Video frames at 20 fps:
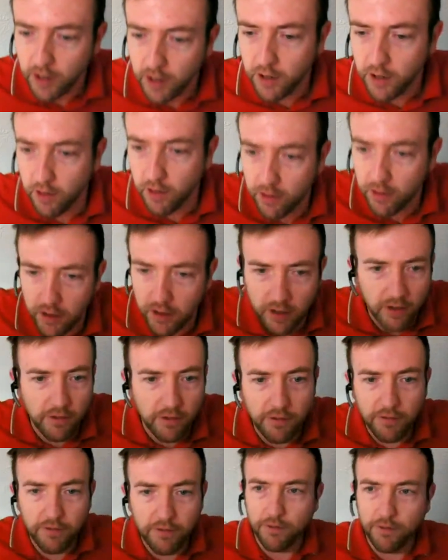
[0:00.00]
cognitive
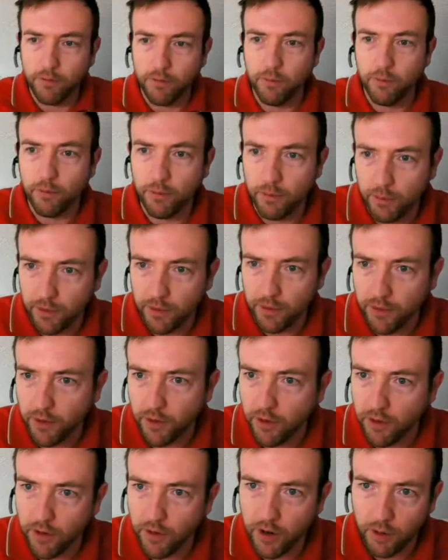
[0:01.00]

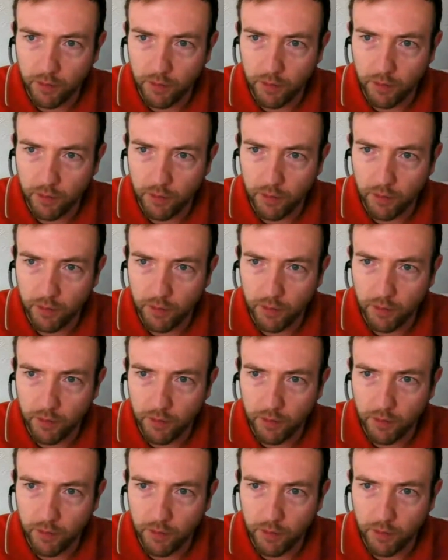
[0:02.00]
before,